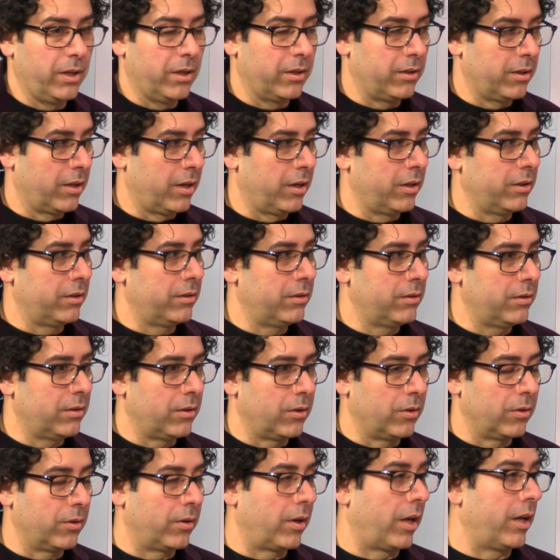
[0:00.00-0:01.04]
at 9
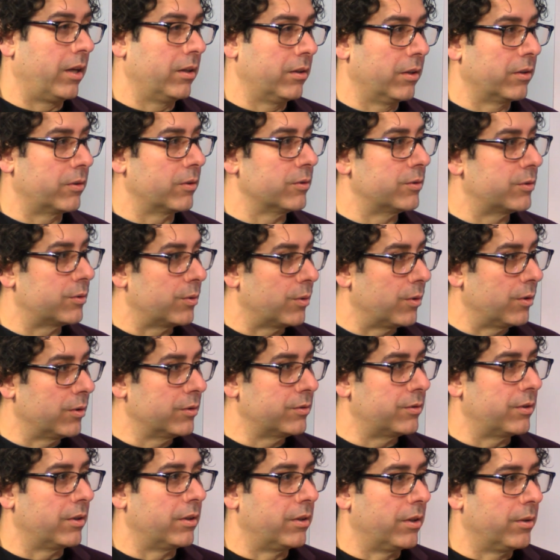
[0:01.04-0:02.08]
or 8 liquor
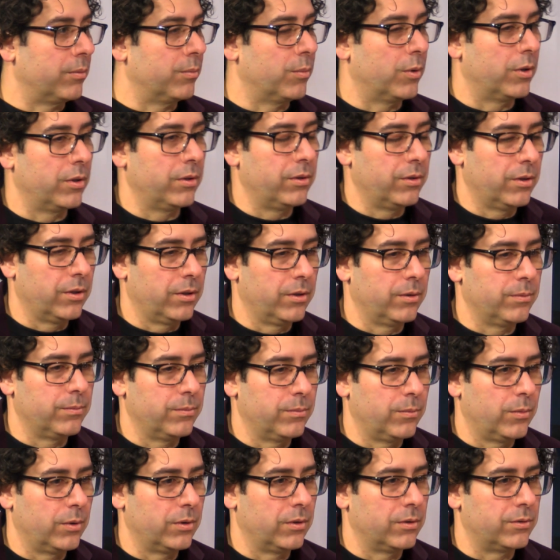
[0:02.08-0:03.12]
stores and then one
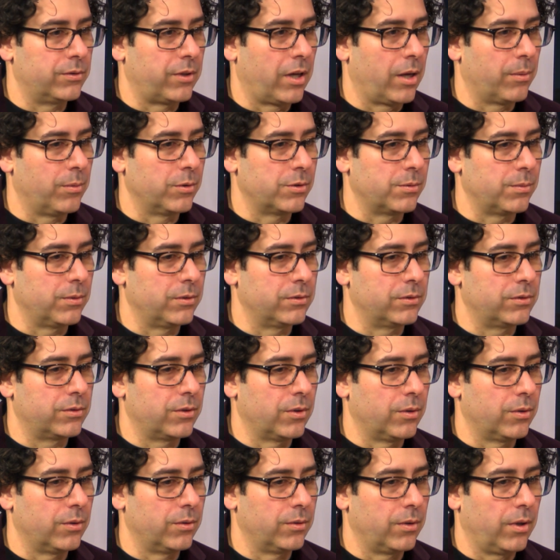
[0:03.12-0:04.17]
establishment.
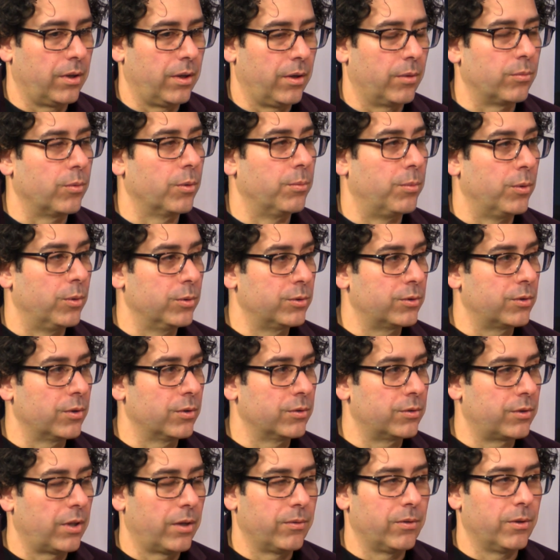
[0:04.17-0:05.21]
So at
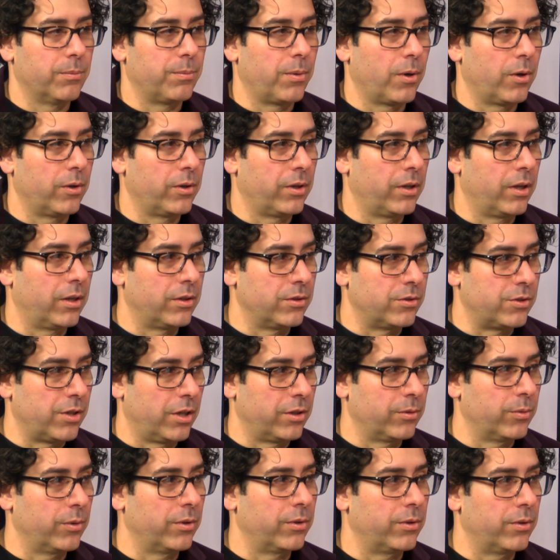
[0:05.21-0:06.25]
Robusto's having a party on
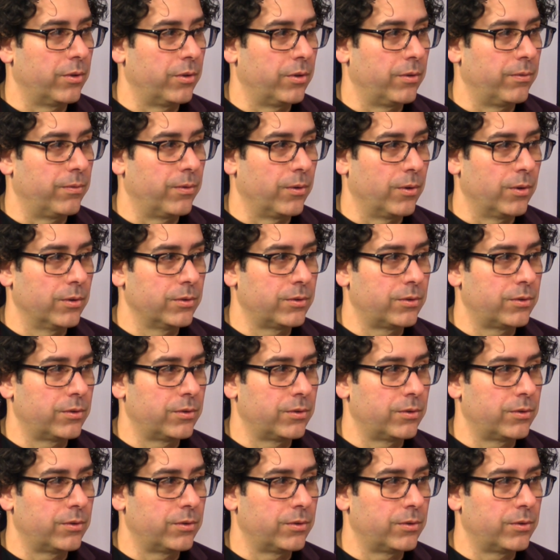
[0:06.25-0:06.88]
January 31st.